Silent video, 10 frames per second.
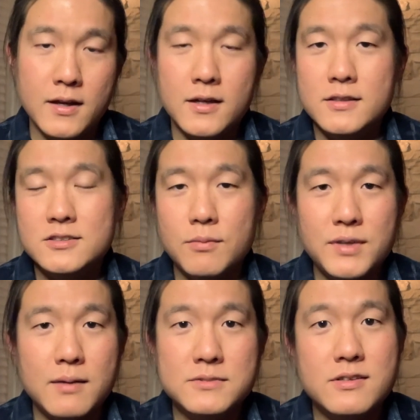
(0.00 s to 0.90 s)

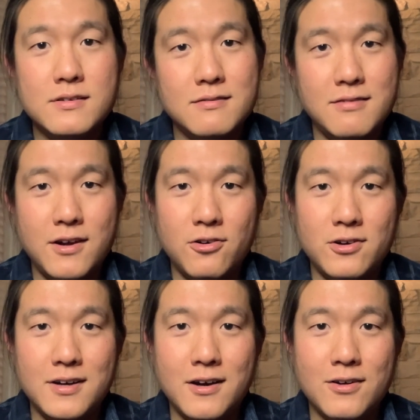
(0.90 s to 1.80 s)
sometimes
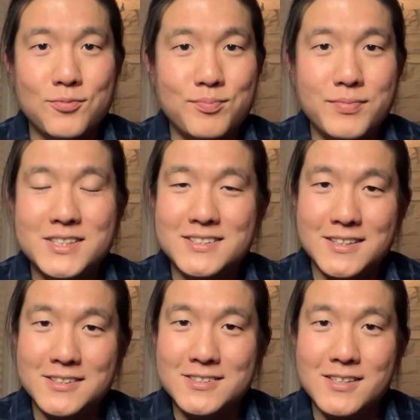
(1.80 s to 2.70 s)
they're
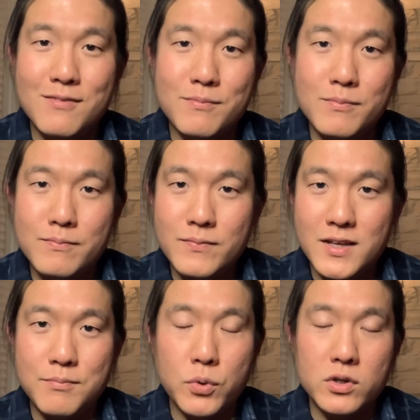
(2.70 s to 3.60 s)
missing some
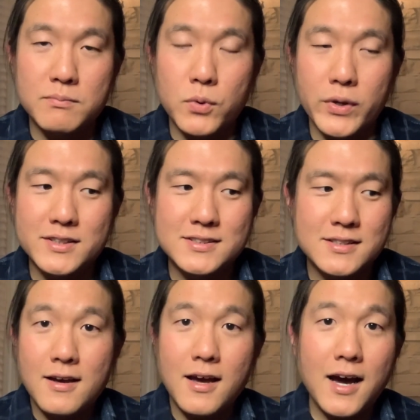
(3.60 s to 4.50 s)
important points.
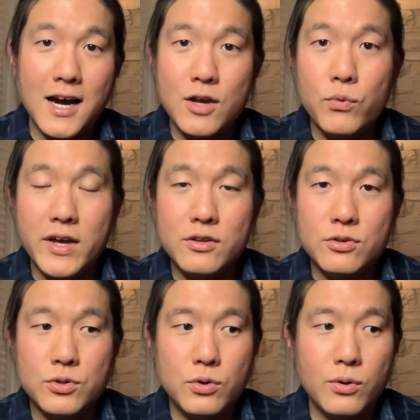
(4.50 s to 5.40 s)
I went
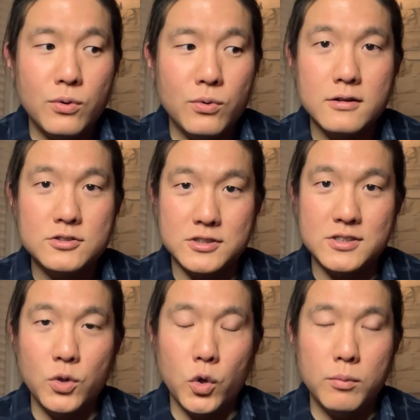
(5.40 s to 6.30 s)
to just
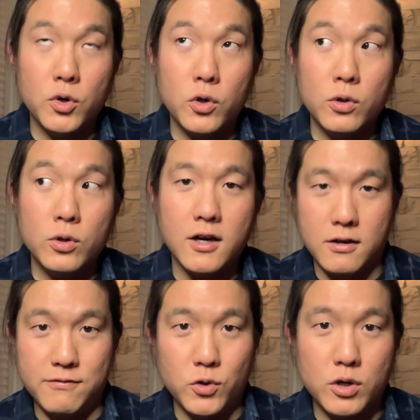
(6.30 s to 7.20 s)
normal,
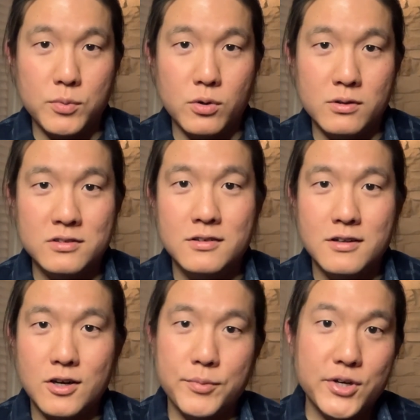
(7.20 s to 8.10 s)
affordable
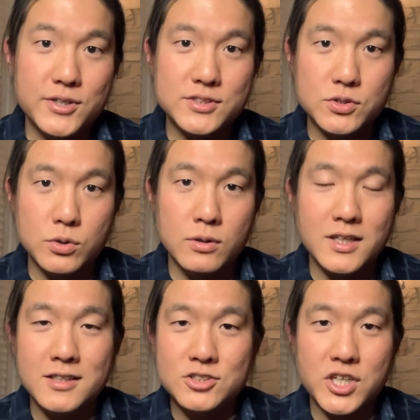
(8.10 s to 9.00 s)
commuter school
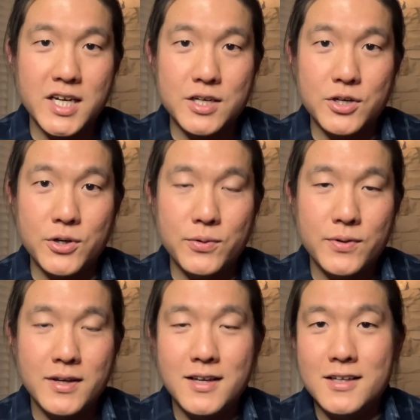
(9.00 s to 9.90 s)
in Chicago,
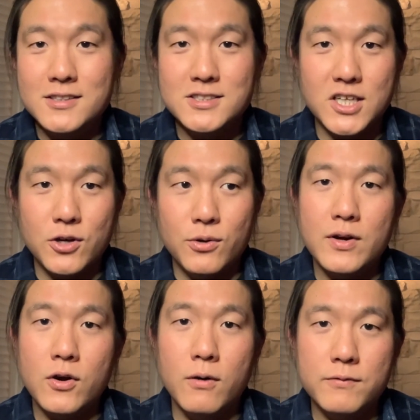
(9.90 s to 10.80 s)
so
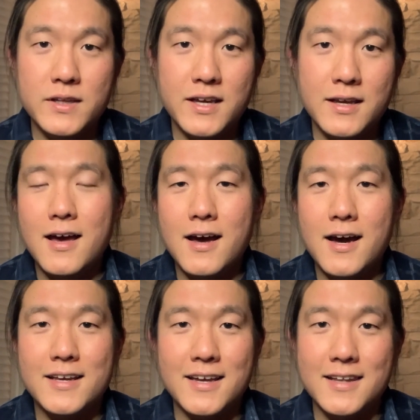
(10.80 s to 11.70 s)
hopefully
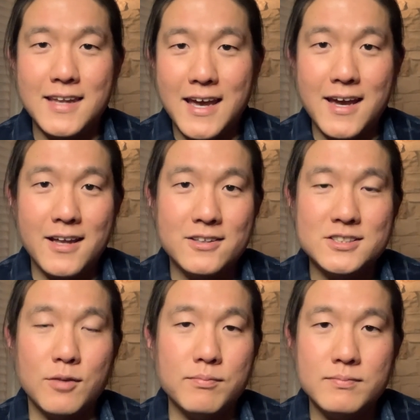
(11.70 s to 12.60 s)
I can add
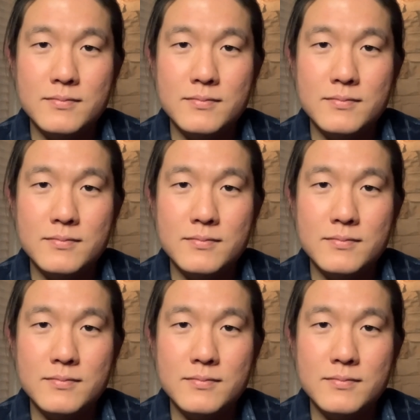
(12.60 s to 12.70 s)
some